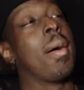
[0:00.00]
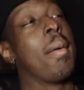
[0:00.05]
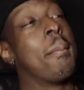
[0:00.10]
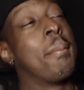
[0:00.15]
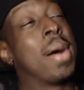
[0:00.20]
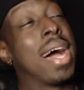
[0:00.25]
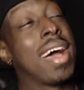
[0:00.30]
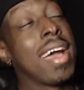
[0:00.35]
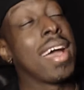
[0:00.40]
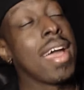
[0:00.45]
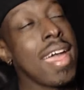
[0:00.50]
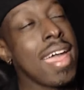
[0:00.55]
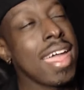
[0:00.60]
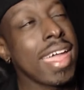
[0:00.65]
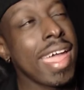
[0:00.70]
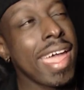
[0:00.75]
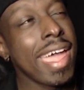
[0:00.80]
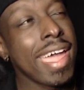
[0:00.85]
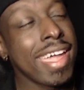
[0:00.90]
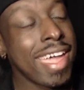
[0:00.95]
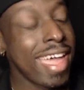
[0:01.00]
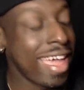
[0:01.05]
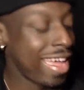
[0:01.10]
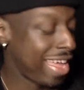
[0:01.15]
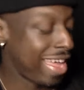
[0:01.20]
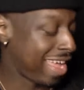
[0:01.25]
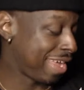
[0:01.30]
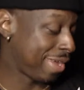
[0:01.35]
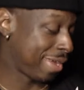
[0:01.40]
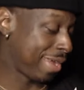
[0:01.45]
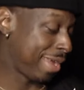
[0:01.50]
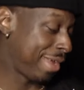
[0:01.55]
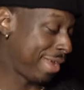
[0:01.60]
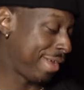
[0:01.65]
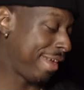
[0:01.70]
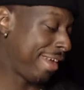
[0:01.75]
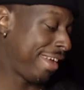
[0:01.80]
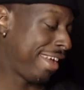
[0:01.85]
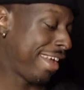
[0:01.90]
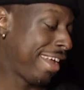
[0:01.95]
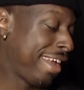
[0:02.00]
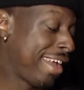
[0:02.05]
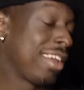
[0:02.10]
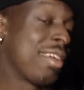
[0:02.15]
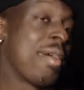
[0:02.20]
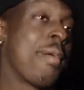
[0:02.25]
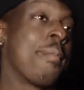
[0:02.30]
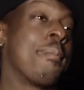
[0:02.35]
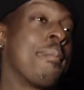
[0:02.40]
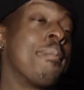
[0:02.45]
But hey, hey, hey, hey, hey, hey, hey.